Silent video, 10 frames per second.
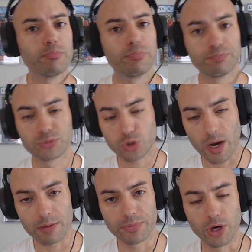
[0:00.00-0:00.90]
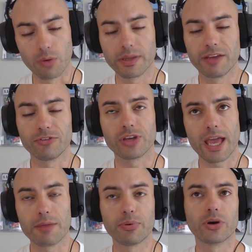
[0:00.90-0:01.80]
try to, you know, if you can,
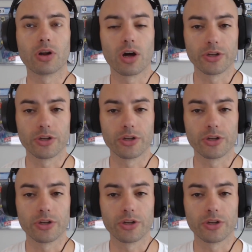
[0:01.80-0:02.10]
put it on your